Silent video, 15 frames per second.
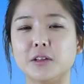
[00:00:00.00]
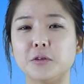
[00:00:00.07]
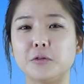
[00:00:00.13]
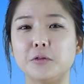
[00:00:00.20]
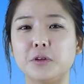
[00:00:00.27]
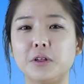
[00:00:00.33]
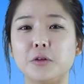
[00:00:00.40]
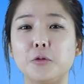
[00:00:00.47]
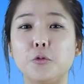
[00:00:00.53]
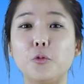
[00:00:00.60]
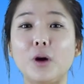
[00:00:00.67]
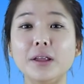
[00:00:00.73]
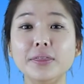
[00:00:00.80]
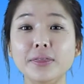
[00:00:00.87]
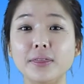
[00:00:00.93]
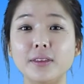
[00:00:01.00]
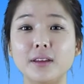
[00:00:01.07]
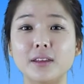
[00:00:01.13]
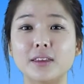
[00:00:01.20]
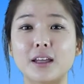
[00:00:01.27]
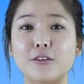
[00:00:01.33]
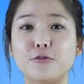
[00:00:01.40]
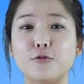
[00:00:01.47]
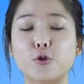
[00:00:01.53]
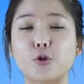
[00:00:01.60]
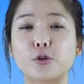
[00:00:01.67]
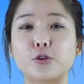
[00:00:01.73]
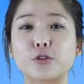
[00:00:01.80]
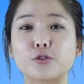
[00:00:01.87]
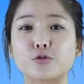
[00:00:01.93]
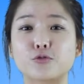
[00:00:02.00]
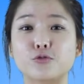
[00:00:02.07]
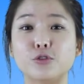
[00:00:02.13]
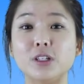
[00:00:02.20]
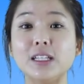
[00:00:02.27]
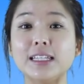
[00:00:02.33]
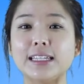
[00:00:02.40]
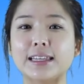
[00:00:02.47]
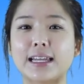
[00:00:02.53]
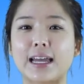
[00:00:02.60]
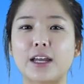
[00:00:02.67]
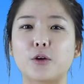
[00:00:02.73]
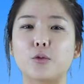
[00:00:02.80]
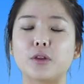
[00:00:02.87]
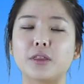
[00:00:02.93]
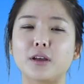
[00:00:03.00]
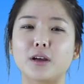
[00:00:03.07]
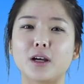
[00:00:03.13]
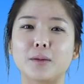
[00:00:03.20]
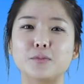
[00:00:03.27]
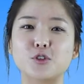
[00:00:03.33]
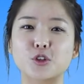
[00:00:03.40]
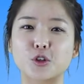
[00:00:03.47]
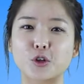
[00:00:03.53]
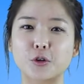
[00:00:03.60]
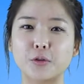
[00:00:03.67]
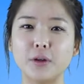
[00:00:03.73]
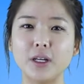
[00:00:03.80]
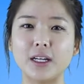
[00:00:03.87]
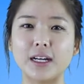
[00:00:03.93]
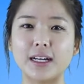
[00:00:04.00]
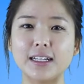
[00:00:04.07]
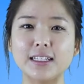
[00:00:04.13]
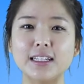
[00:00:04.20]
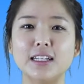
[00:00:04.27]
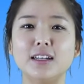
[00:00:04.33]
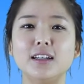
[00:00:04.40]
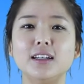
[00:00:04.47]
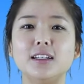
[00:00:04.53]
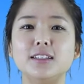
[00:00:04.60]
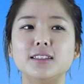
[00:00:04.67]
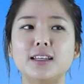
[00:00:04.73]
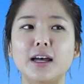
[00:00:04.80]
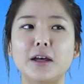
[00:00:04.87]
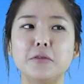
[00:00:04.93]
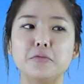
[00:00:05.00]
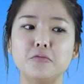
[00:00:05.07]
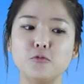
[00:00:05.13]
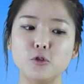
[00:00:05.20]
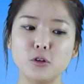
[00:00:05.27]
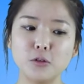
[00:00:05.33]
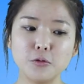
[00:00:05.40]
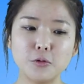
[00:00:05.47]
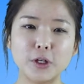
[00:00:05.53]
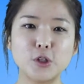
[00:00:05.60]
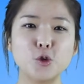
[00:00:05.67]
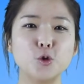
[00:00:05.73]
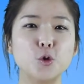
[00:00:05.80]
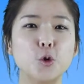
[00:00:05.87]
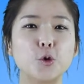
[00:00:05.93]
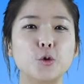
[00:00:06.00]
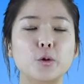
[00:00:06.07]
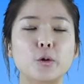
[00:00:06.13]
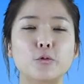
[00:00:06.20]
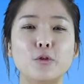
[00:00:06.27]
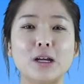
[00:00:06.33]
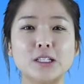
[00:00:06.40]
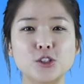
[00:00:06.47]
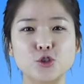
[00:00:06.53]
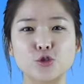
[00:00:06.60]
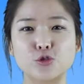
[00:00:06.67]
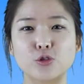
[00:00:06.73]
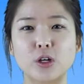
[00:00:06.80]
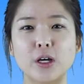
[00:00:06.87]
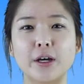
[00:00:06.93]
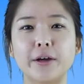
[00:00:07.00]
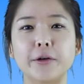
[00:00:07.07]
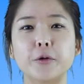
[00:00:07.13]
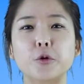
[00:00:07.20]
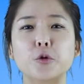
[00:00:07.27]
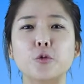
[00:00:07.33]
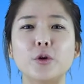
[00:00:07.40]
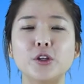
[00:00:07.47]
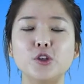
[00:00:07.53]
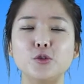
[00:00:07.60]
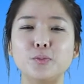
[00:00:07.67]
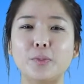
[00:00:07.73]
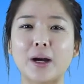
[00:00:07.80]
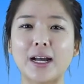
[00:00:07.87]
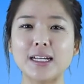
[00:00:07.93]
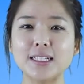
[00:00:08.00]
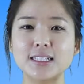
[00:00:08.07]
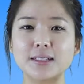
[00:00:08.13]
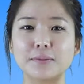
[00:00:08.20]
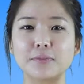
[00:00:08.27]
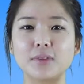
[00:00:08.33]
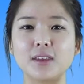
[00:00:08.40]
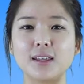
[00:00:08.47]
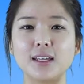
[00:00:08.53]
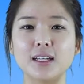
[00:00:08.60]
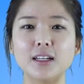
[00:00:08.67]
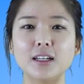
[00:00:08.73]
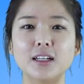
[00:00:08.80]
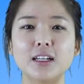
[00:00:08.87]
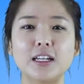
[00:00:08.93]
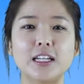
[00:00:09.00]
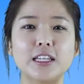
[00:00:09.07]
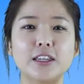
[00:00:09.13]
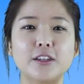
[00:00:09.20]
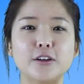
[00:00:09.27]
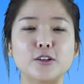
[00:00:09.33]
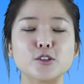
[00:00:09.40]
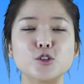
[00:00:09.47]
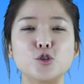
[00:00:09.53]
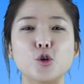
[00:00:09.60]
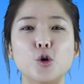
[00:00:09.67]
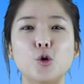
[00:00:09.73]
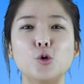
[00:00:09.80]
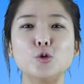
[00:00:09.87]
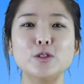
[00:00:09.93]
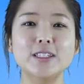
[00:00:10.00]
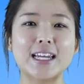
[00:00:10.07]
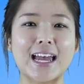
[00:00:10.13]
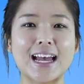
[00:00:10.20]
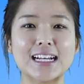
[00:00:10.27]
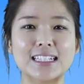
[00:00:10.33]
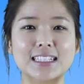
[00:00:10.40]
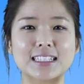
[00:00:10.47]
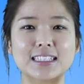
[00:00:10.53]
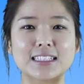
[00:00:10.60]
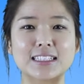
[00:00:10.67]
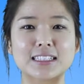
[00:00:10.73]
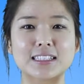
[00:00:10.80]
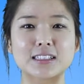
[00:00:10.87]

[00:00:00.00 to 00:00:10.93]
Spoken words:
Well, one thing that foreigners really like when they come to Korea is that, well, when you go to a restaurant or when you buy something, there's no taxes.